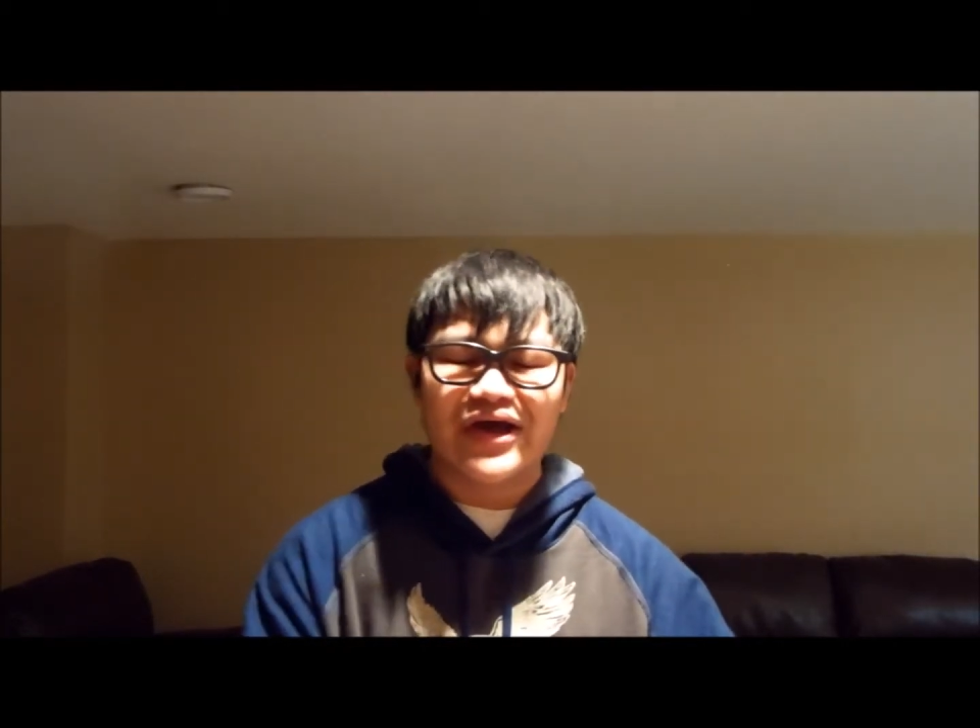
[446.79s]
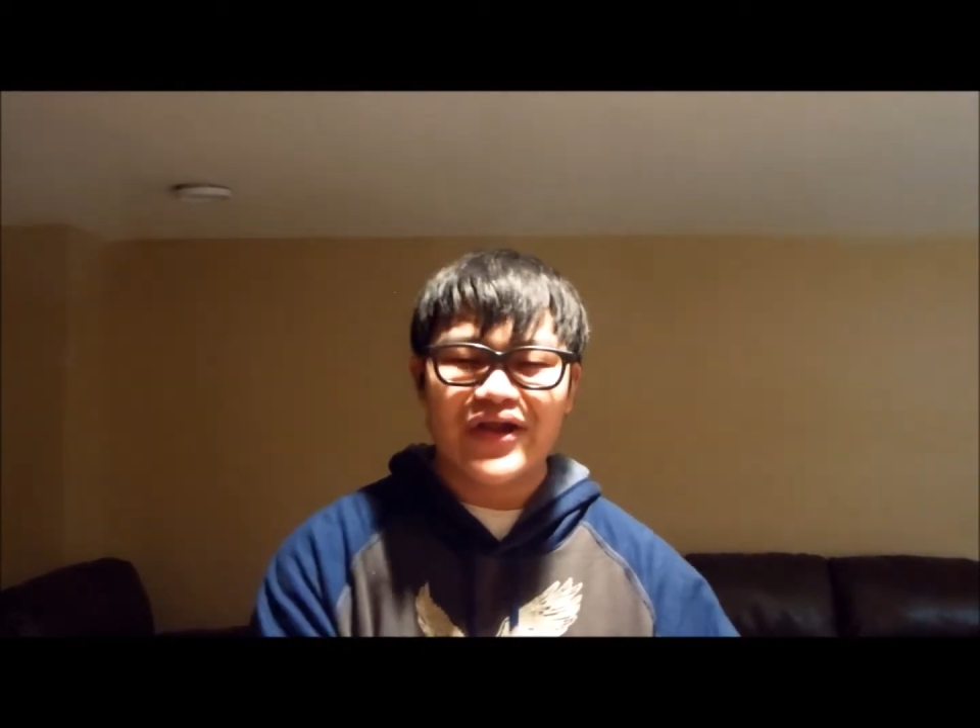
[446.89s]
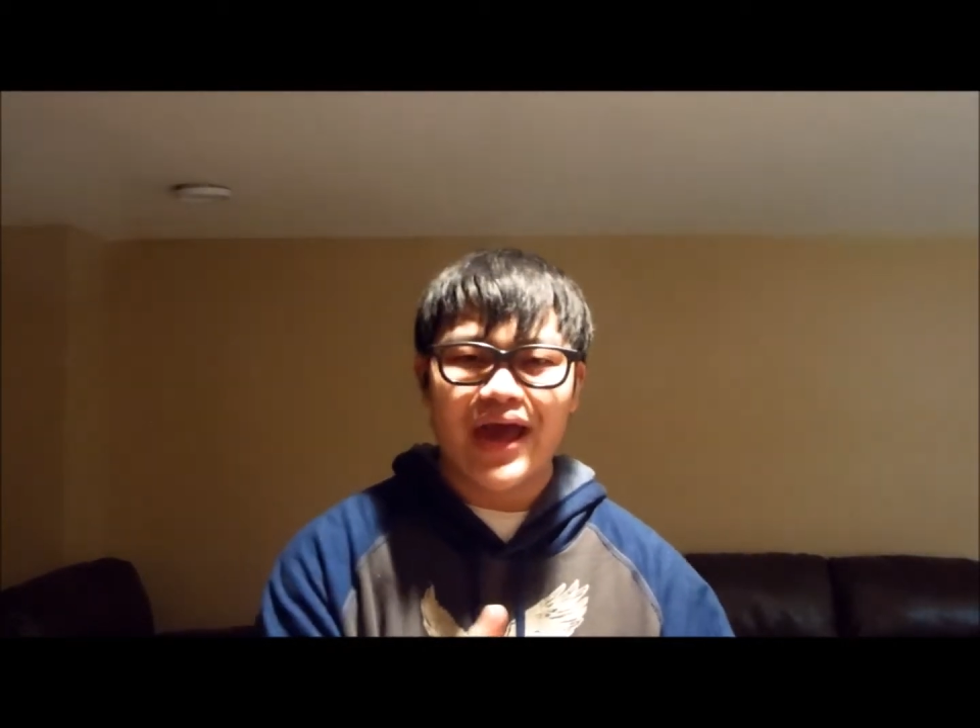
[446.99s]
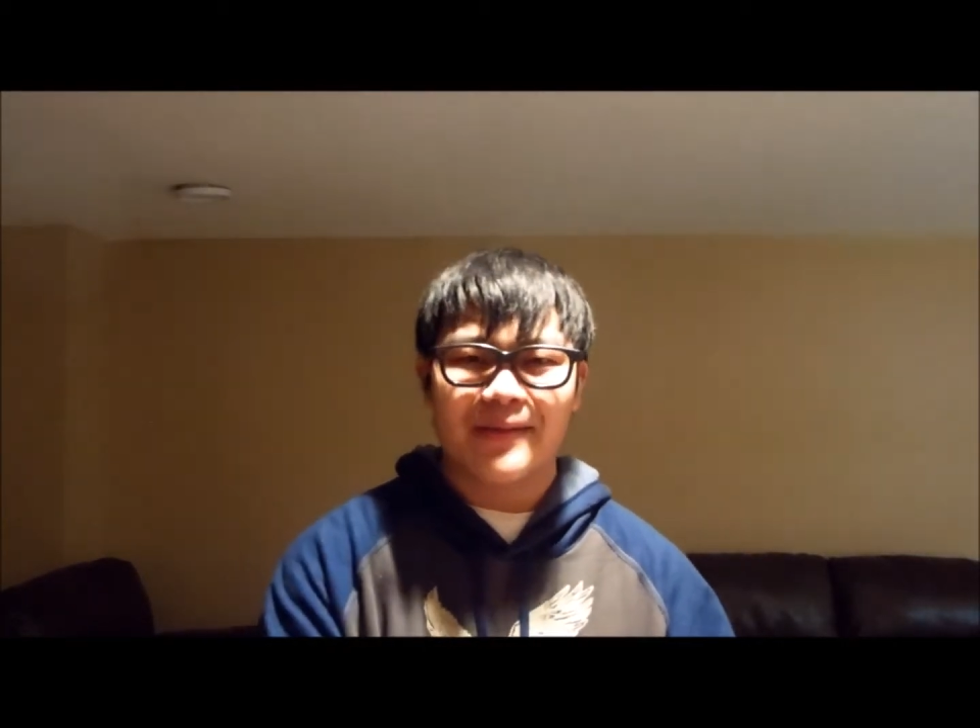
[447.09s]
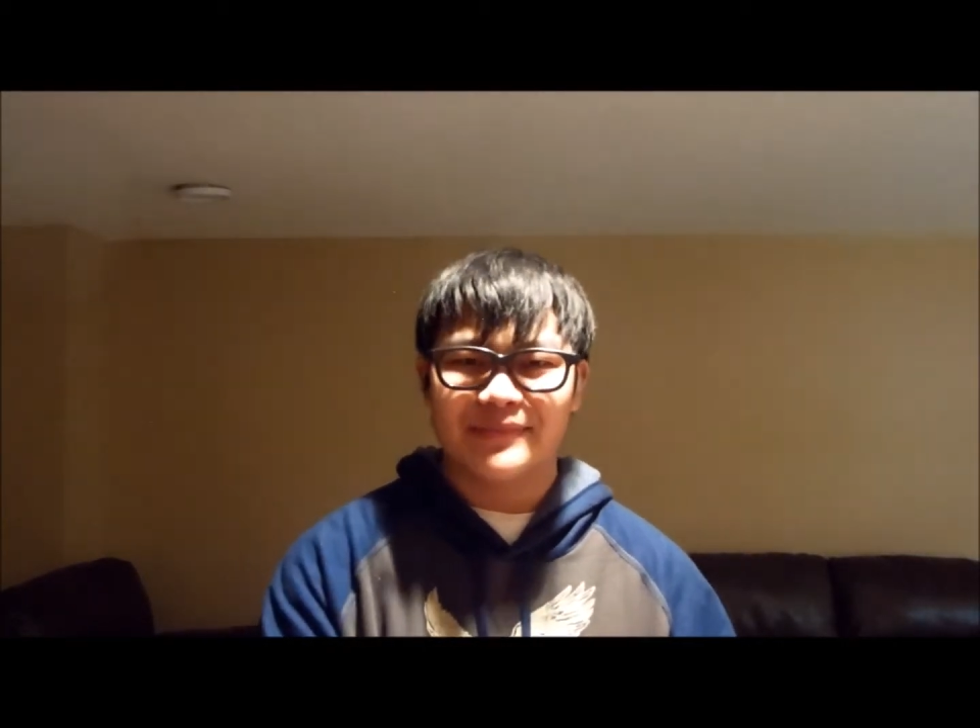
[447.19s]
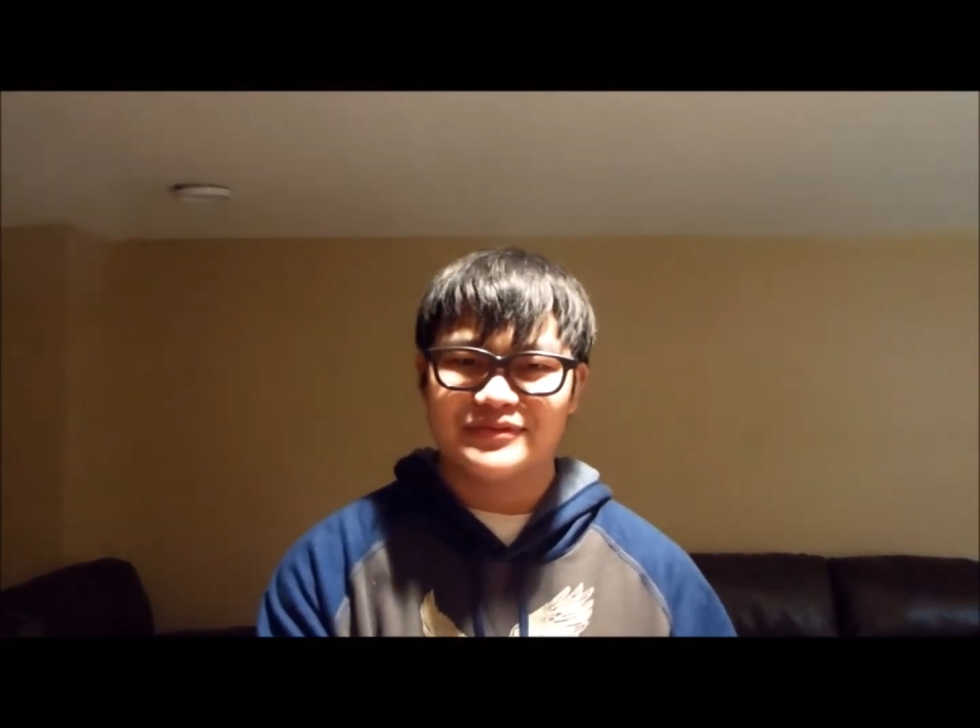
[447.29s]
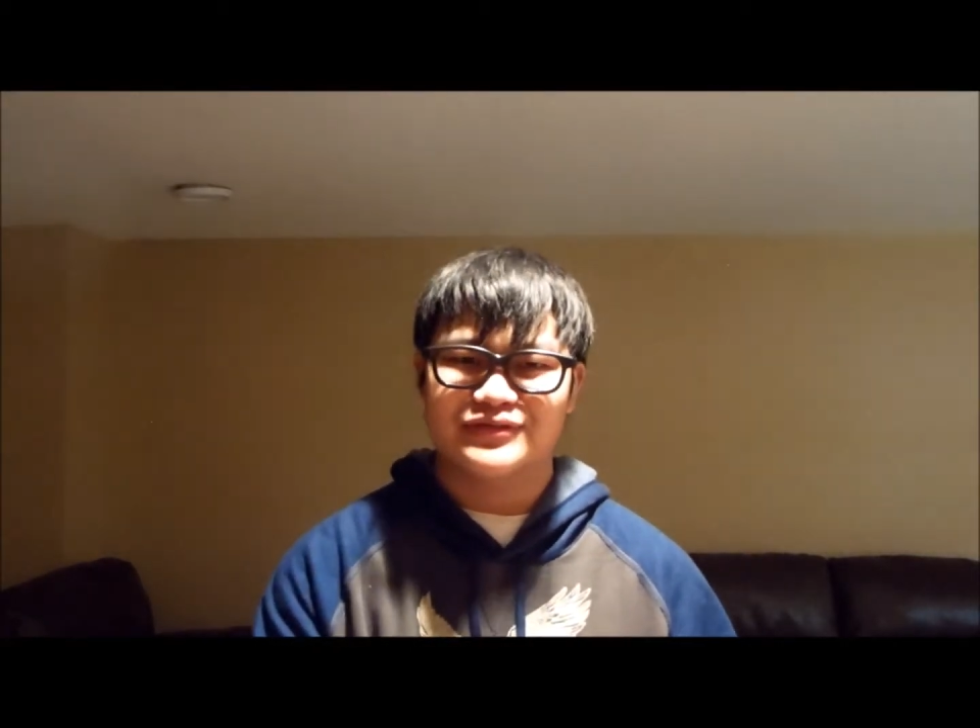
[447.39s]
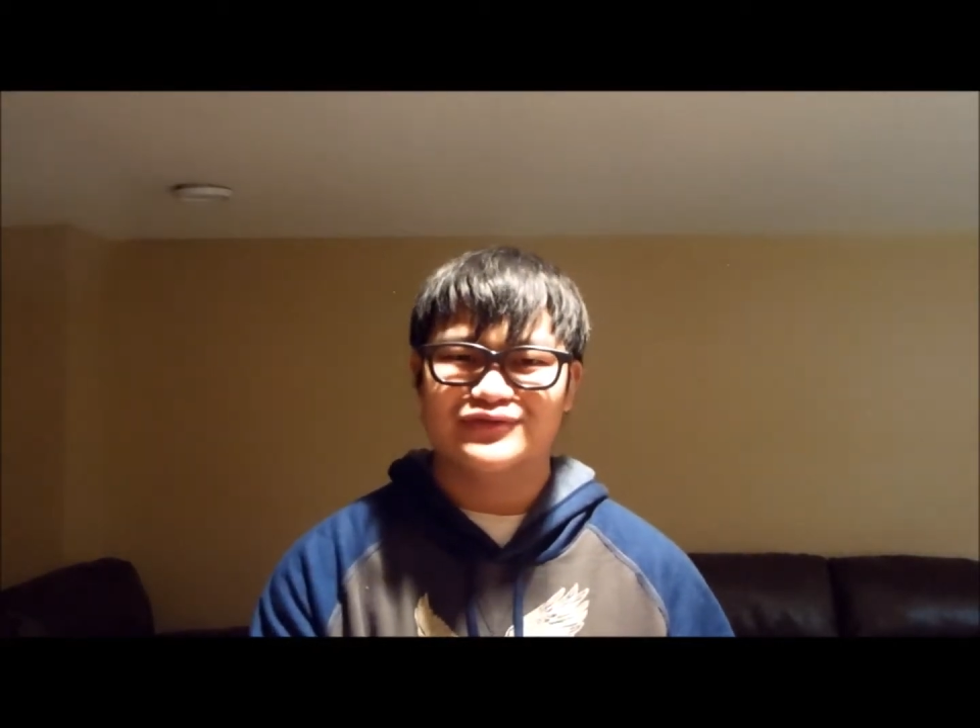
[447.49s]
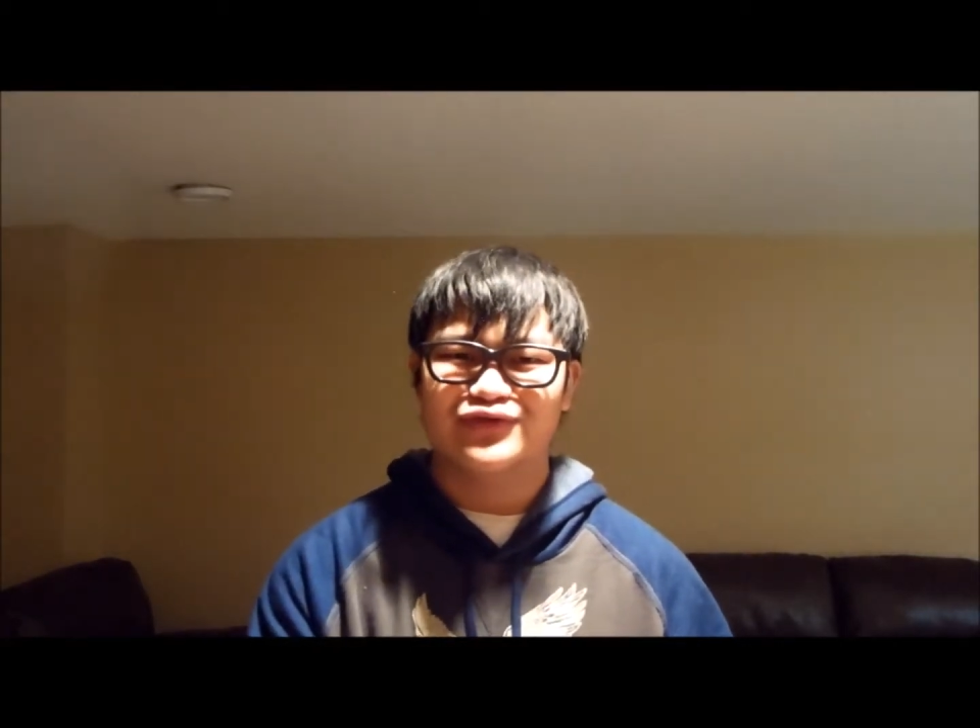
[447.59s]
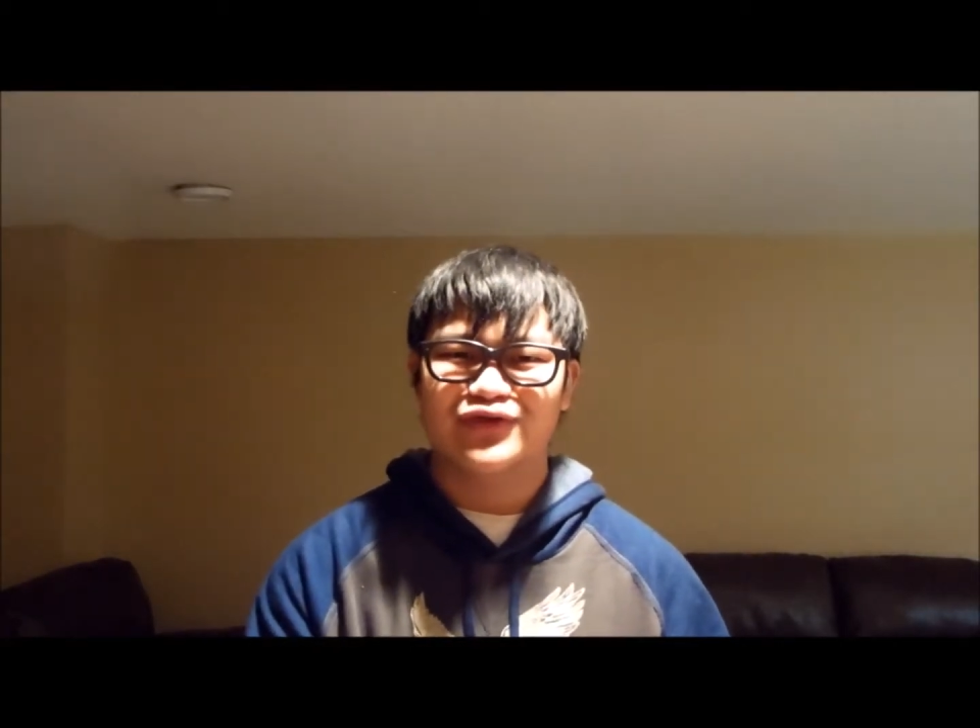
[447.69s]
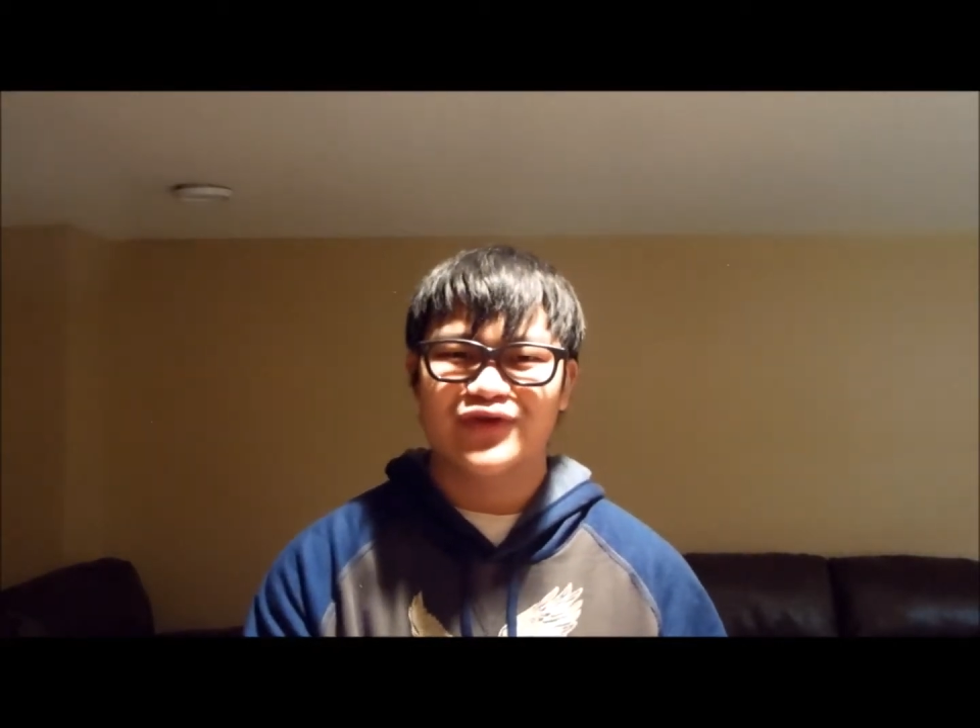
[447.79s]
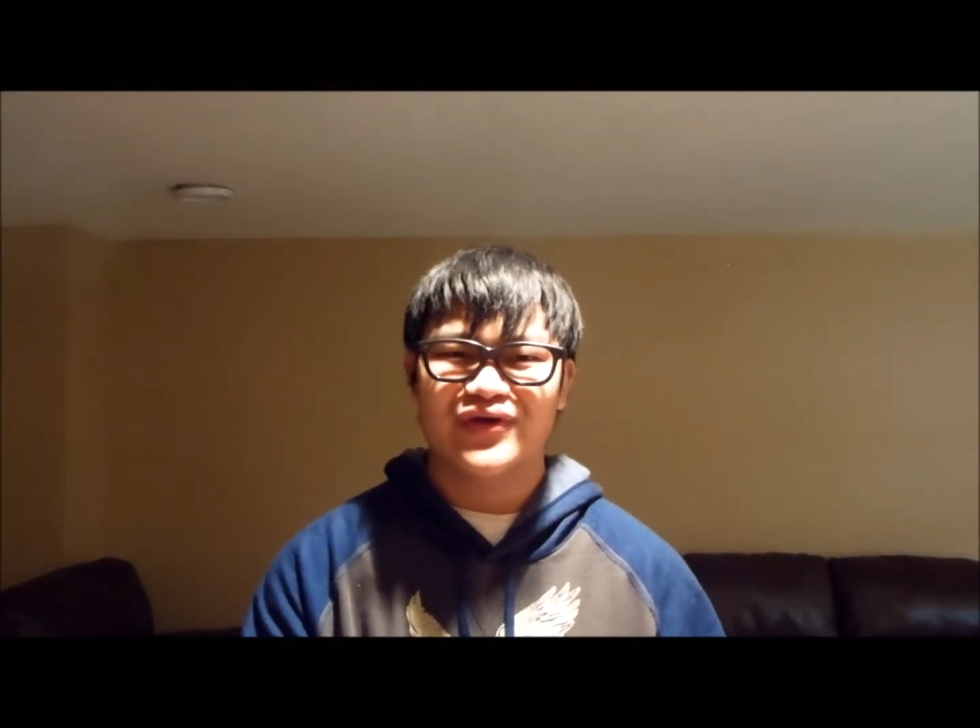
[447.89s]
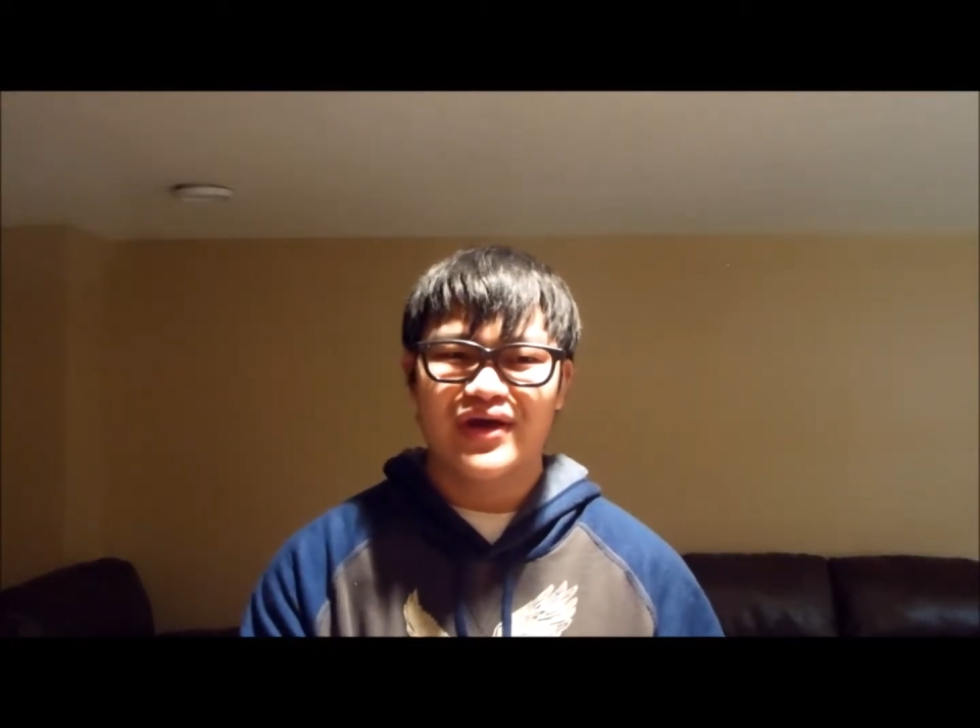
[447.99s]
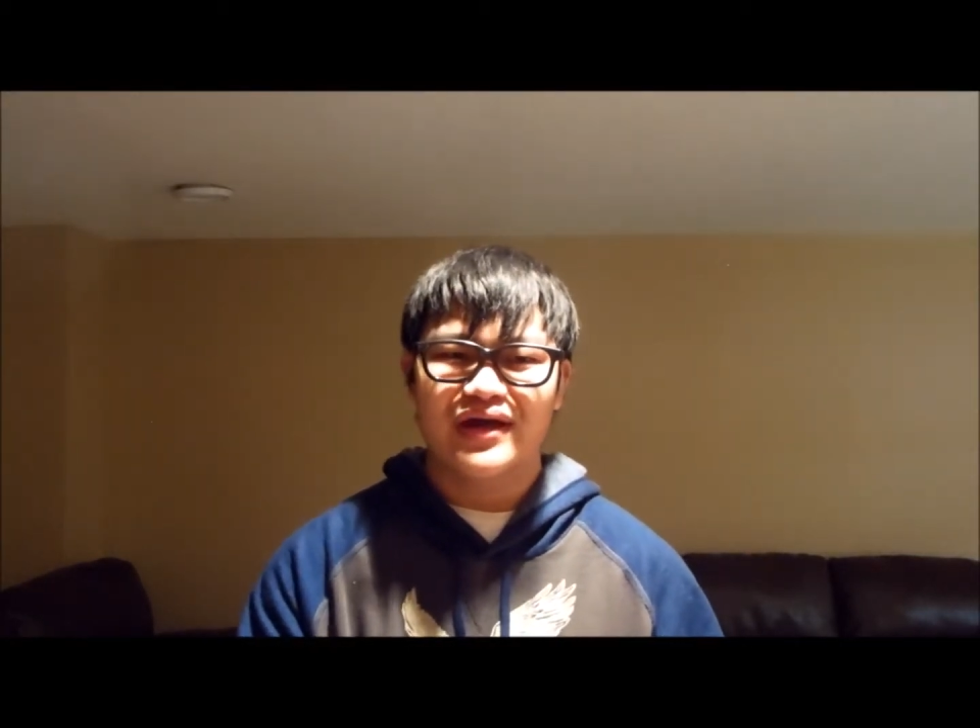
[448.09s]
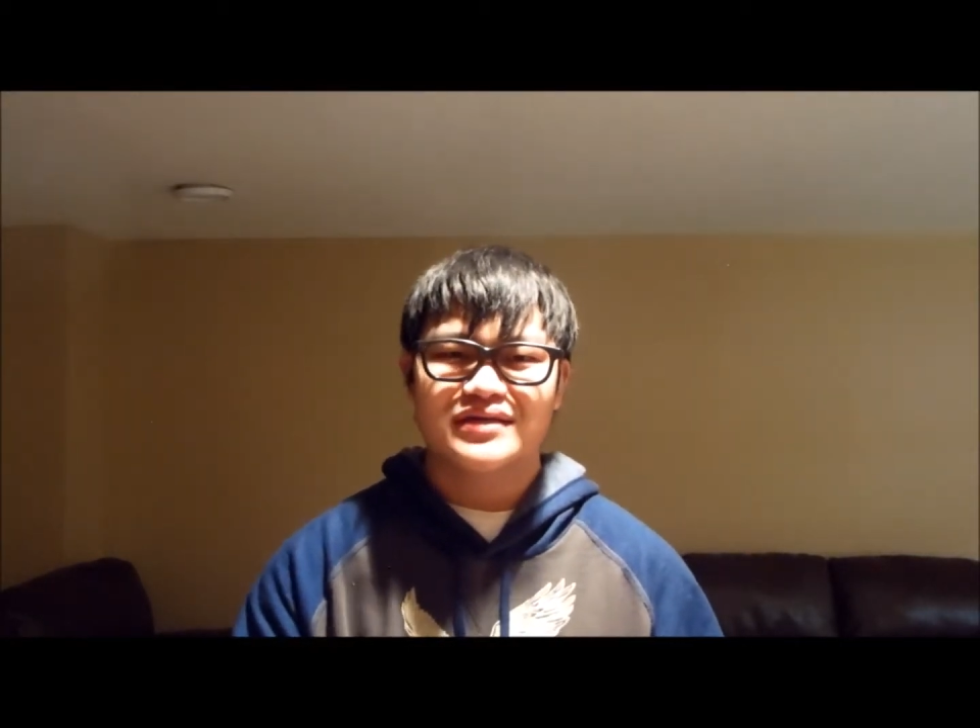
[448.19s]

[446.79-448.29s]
gonna happen soon, or